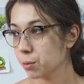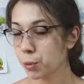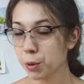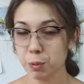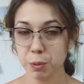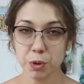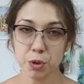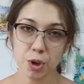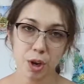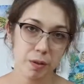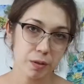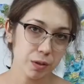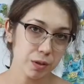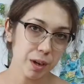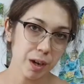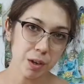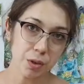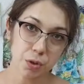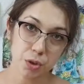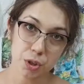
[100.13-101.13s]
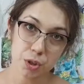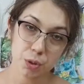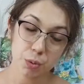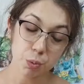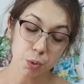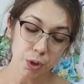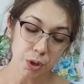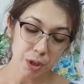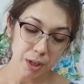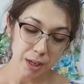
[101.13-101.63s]
when we travel, I'll just
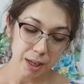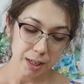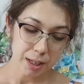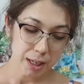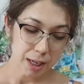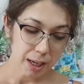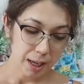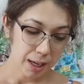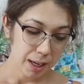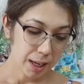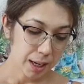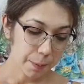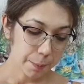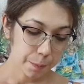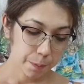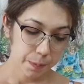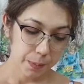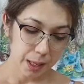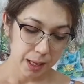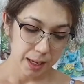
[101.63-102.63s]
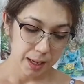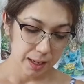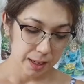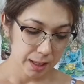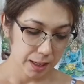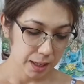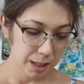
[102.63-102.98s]
work on it. And